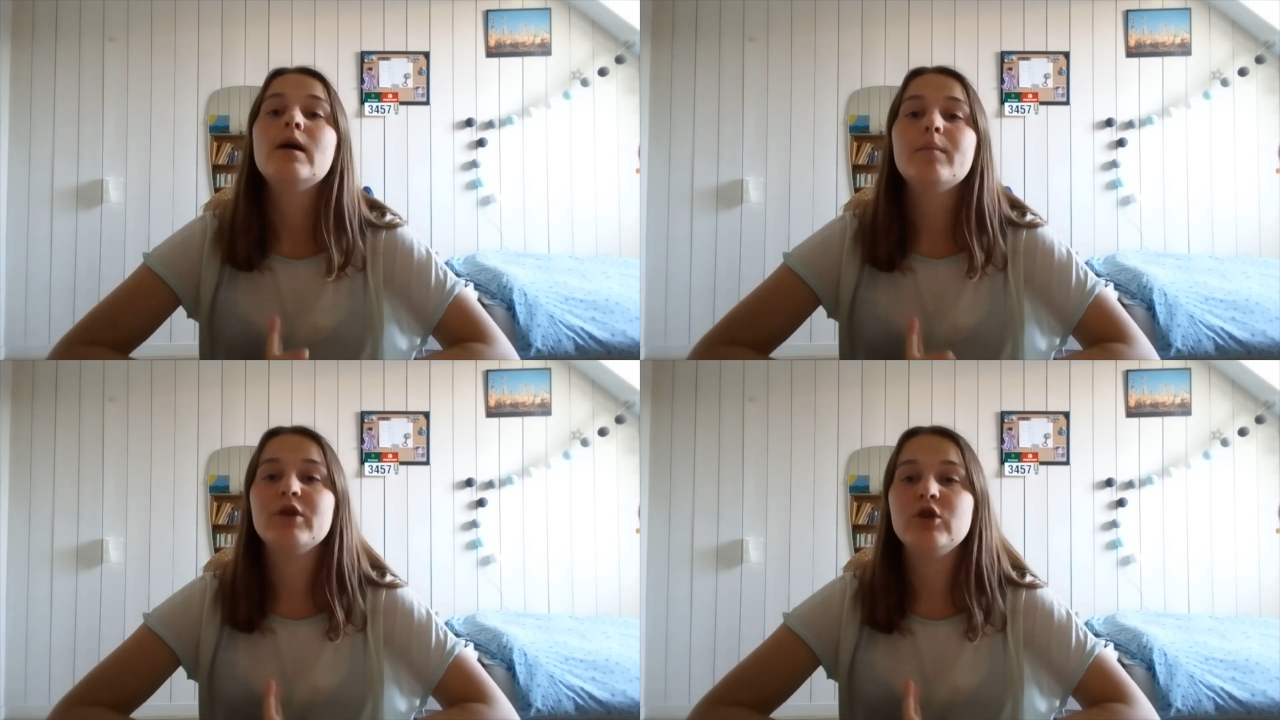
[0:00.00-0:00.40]

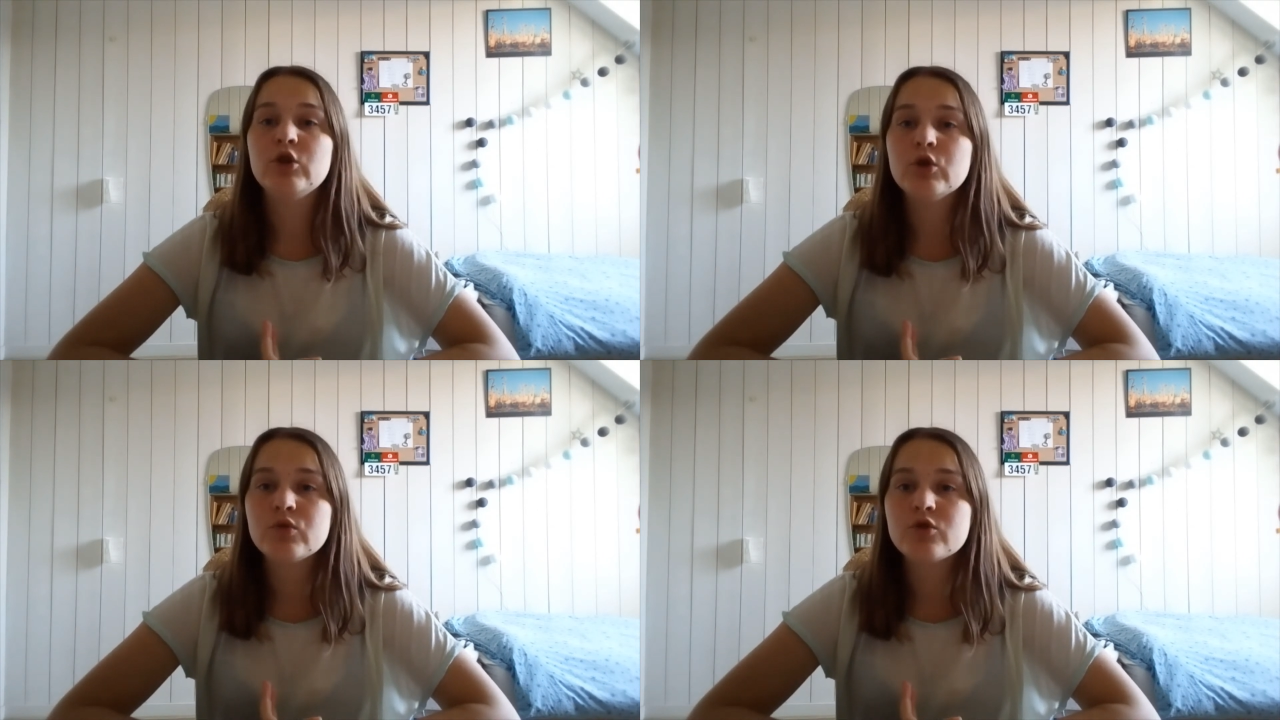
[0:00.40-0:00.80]
but
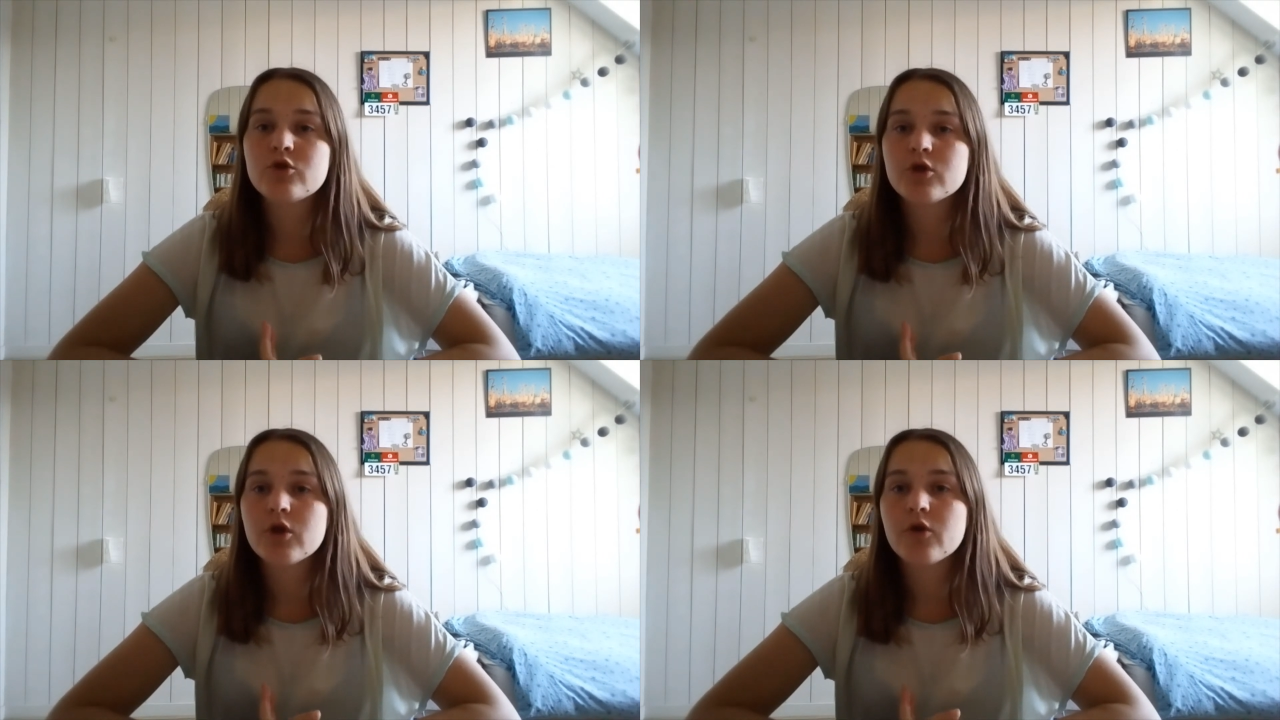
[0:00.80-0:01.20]

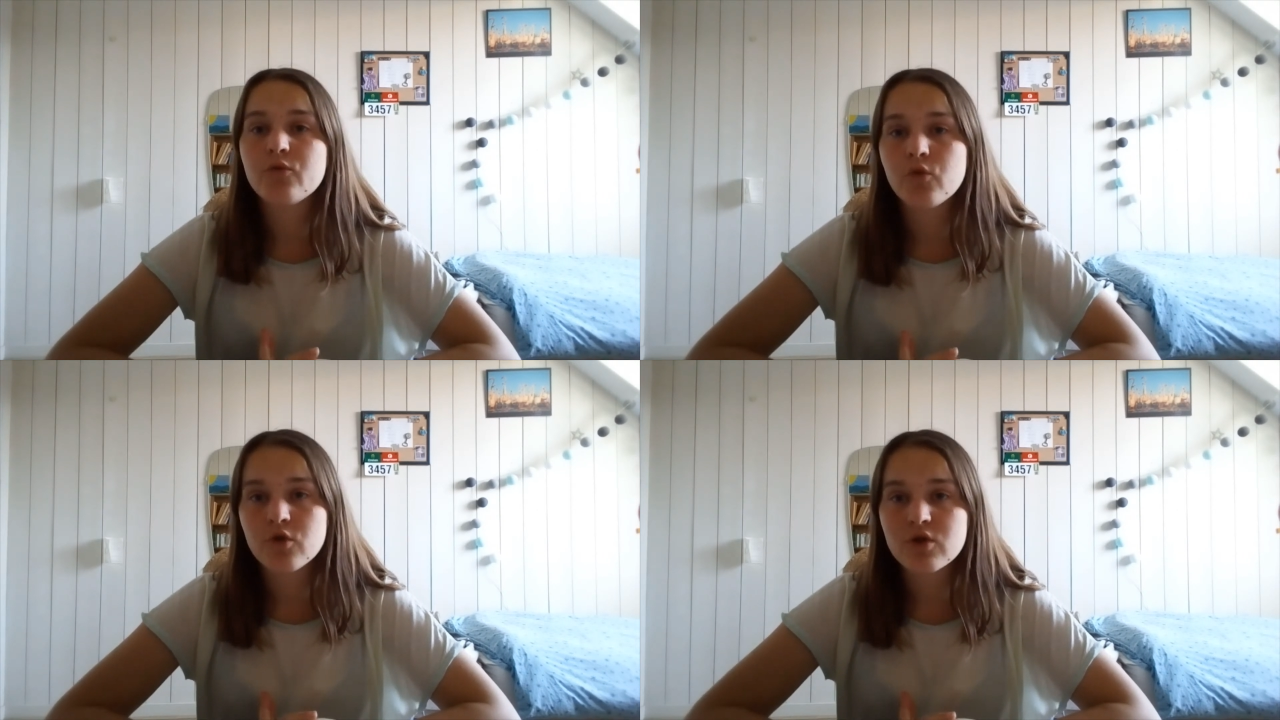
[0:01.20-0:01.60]
used
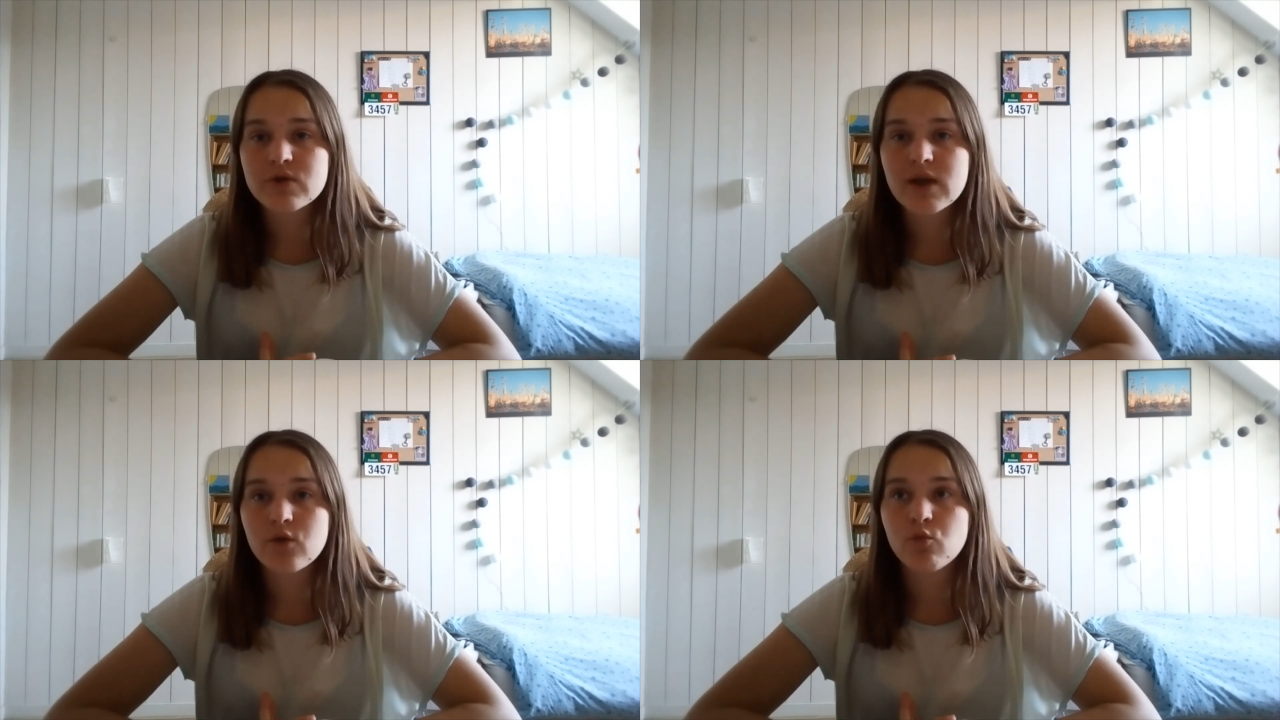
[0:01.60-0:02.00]
for the
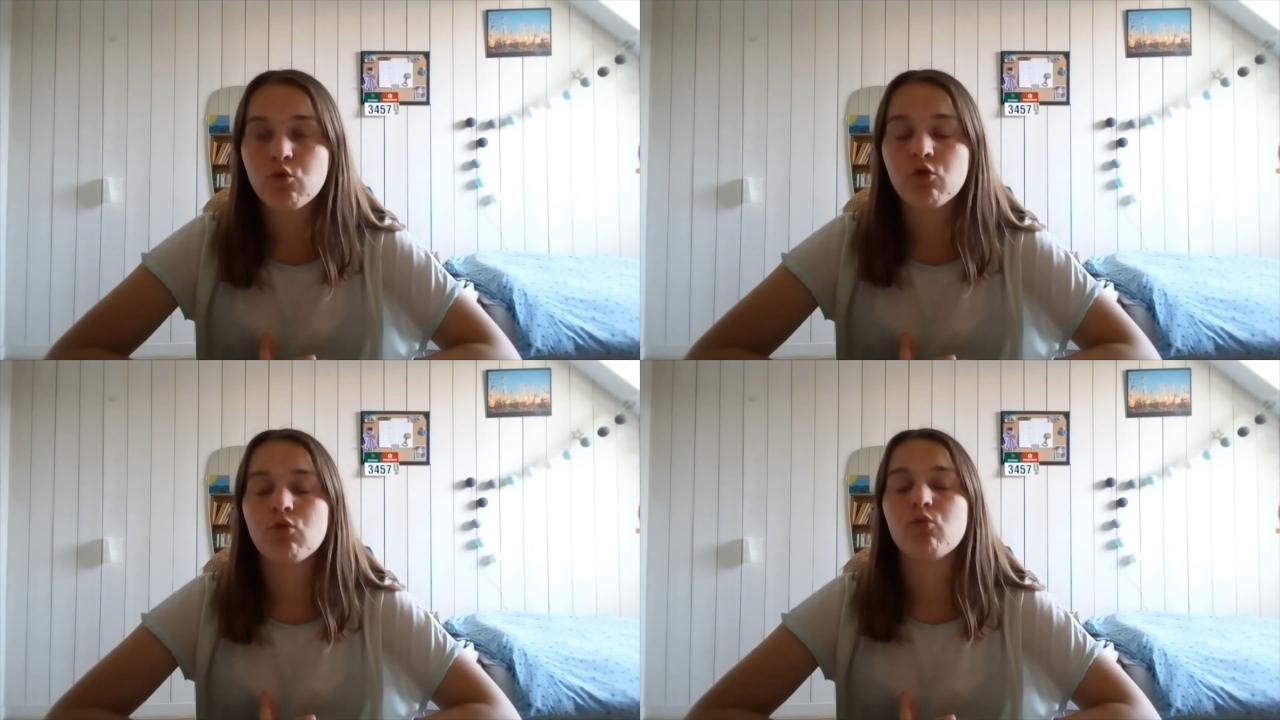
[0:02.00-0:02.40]
Second
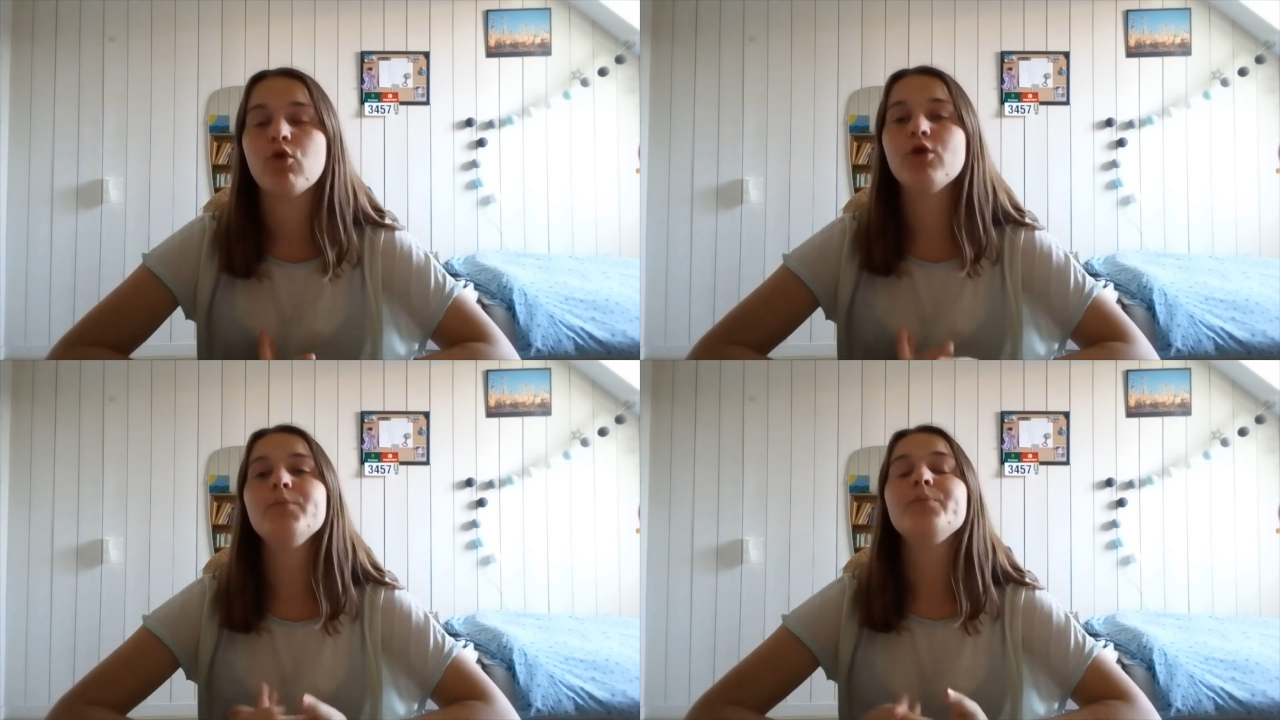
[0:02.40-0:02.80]
World
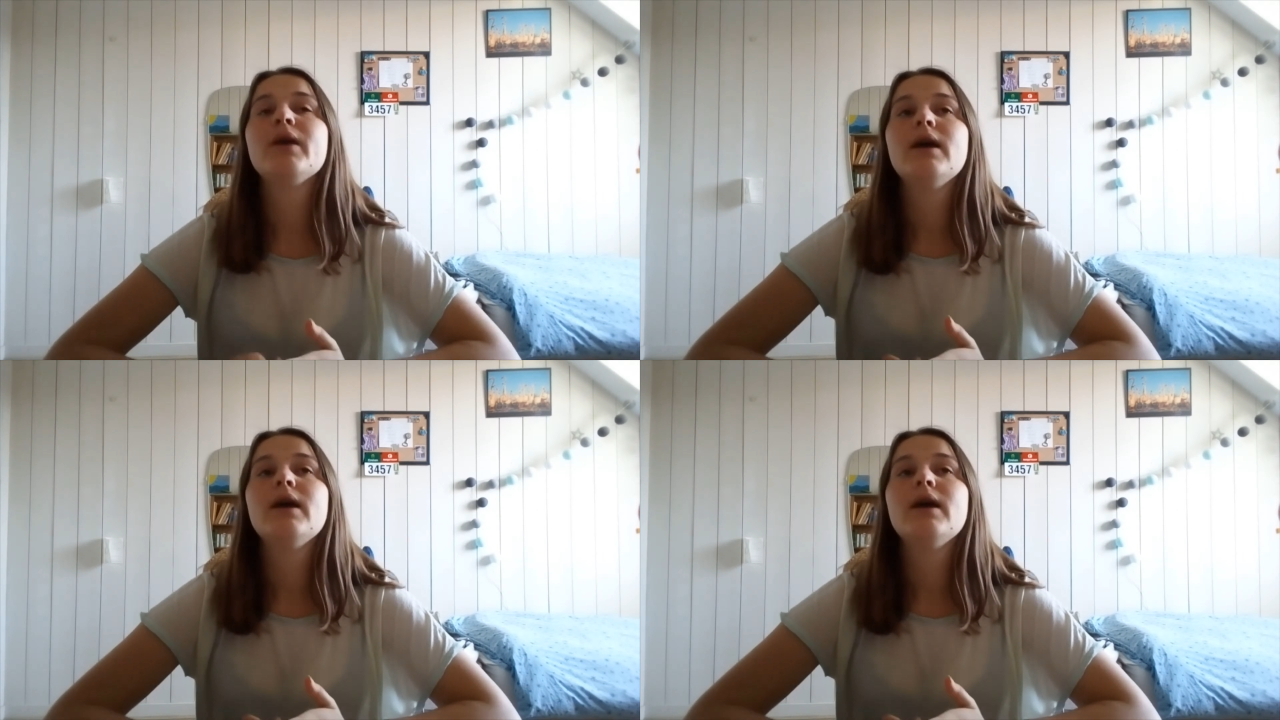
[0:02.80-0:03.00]
War.